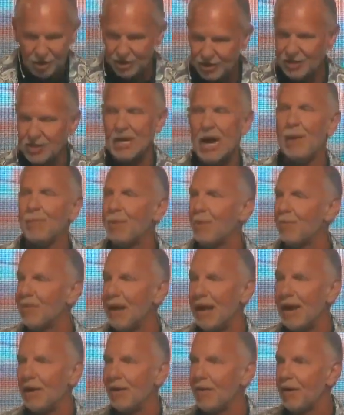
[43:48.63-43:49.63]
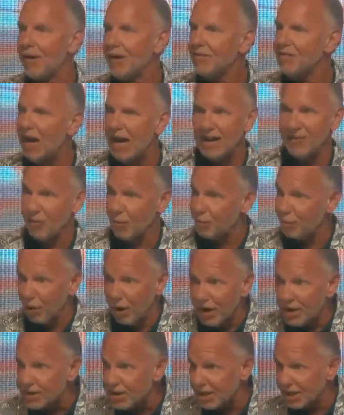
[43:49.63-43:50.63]
stop them now. Not even
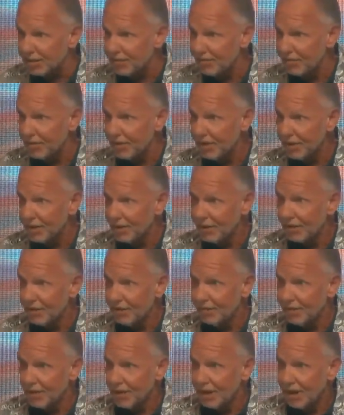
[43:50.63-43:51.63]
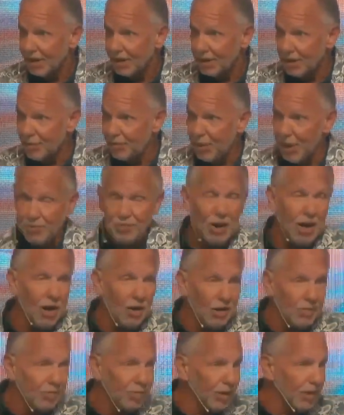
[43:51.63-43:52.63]
prison. You put Paul in
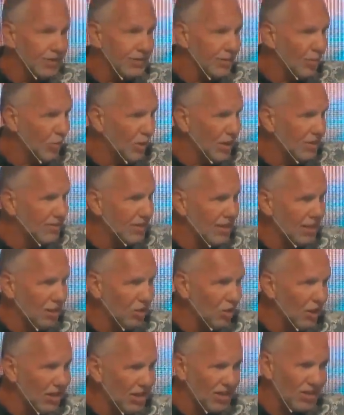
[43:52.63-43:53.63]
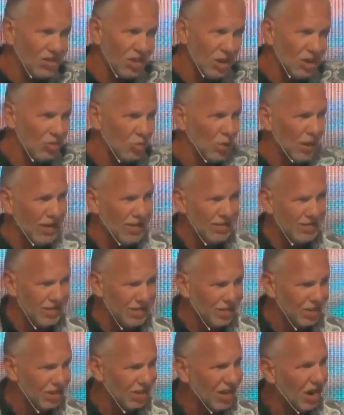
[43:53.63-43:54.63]
prison, what does he do? He just starts witnessing to
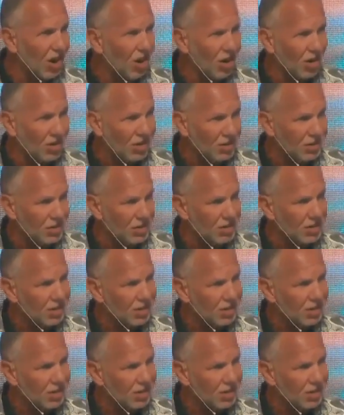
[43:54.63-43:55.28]
the guards